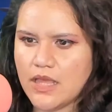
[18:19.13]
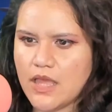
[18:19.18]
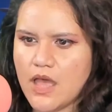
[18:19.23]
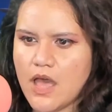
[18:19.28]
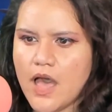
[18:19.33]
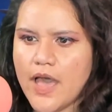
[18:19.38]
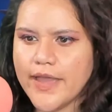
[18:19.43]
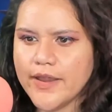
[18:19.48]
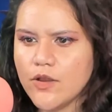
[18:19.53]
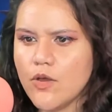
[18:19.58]

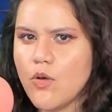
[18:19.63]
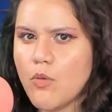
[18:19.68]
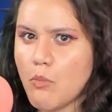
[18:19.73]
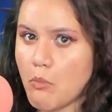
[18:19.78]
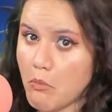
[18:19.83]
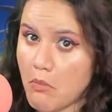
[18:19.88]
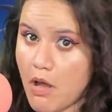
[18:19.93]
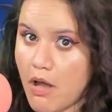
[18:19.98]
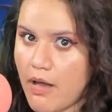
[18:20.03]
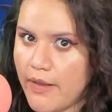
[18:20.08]
i
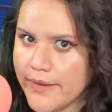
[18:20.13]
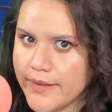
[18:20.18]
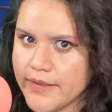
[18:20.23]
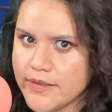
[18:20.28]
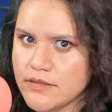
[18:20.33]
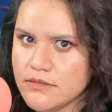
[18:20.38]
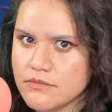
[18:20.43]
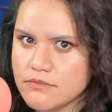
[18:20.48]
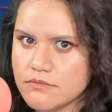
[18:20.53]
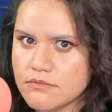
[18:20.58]
don't
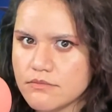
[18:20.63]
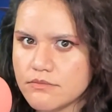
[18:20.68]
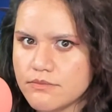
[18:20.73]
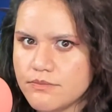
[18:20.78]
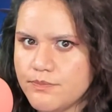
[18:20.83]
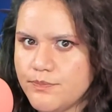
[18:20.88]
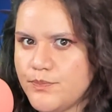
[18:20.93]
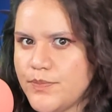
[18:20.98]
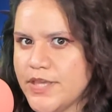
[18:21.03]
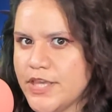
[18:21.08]
mind
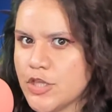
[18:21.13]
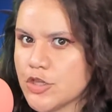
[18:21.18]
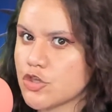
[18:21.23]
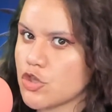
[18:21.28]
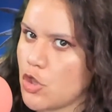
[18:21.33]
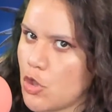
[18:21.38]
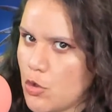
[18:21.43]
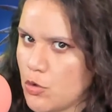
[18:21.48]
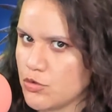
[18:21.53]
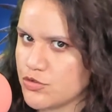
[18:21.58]
being
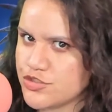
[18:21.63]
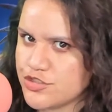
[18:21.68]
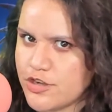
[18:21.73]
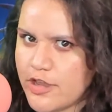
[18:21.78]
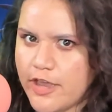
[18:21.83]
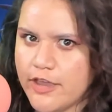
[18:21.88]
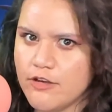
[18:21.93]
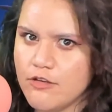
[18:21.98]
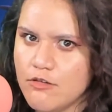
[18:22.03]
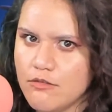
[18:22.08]
coached
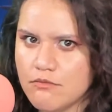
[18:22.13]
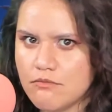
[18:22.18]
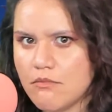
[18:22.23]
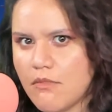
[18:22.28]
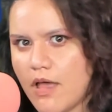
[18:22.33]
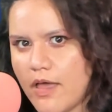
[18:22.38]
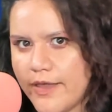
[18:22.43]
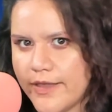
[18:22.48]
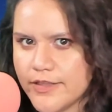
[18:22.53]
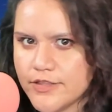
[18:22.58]
i don't
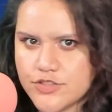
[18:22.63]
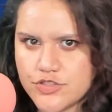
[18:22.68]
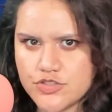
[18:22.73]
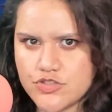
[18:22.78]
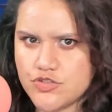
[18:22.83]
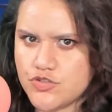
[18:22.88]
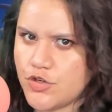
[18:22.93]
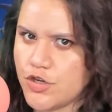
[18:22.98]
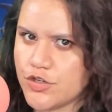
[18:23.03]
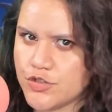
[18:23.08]
mind
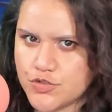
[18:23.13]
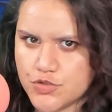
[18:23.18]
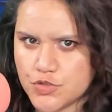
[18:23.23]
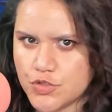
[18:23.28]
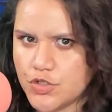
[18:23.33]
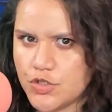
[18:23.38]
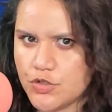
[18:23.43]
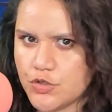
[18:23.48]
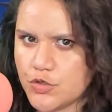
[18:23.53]
structural